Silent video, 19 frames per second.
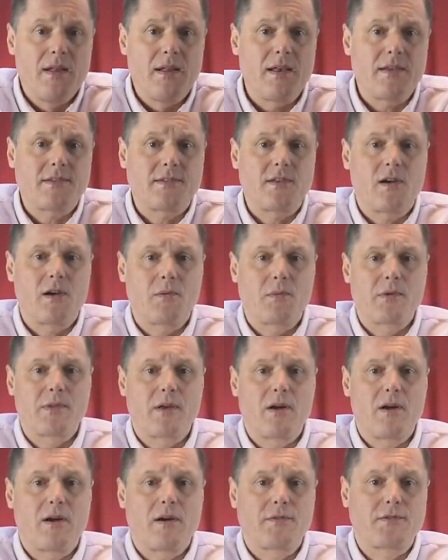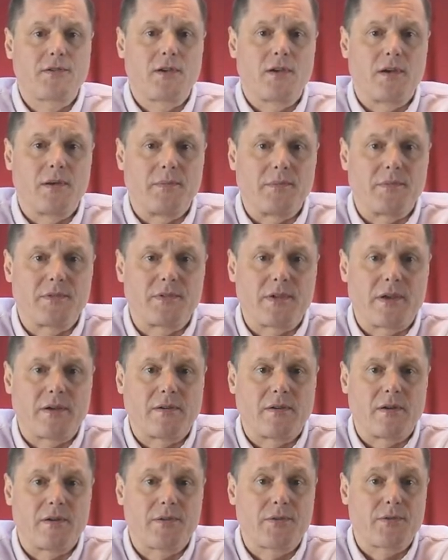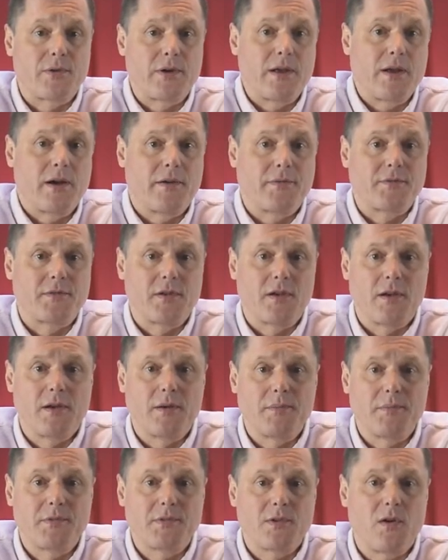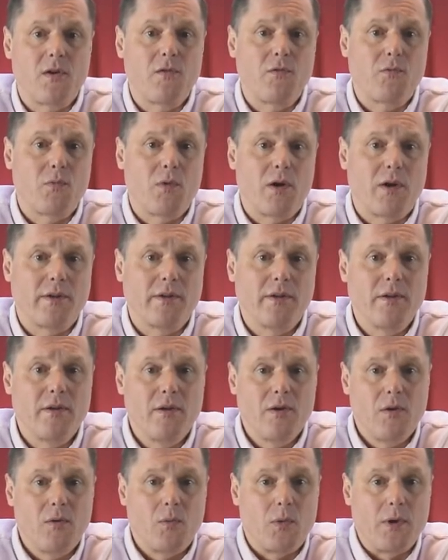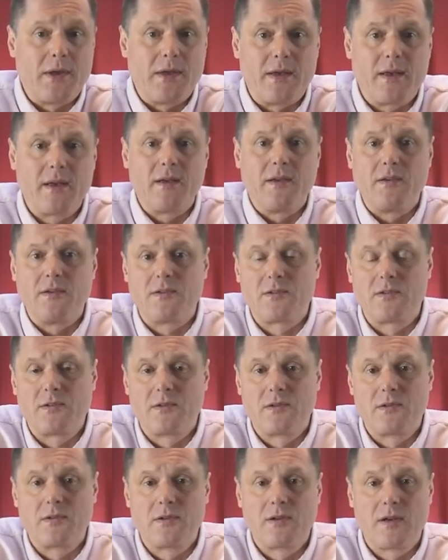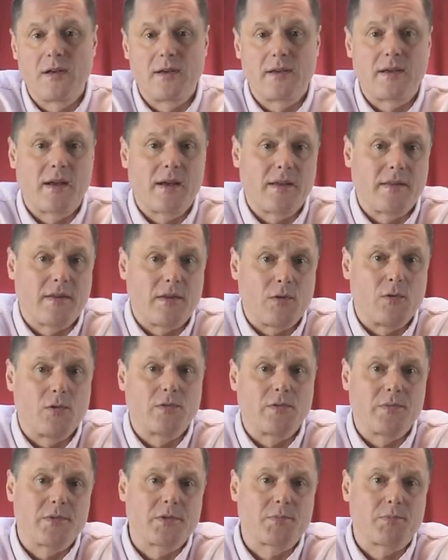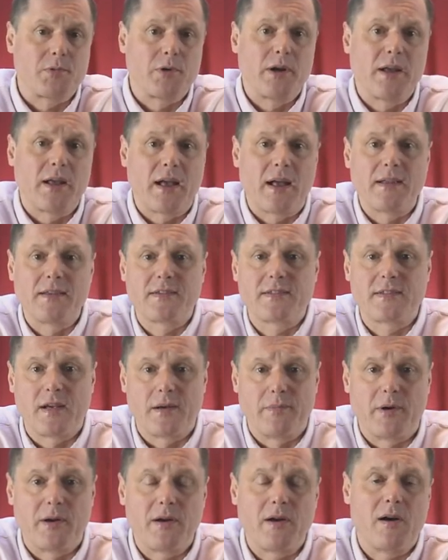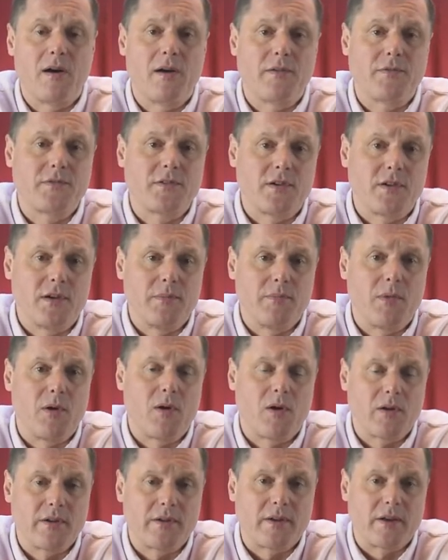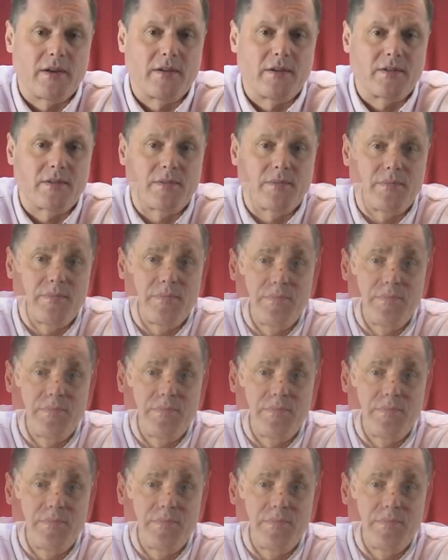Let's start with the half terms. There are three half terms of 1 week each. Again, the autumn, spring and summer half term holidays.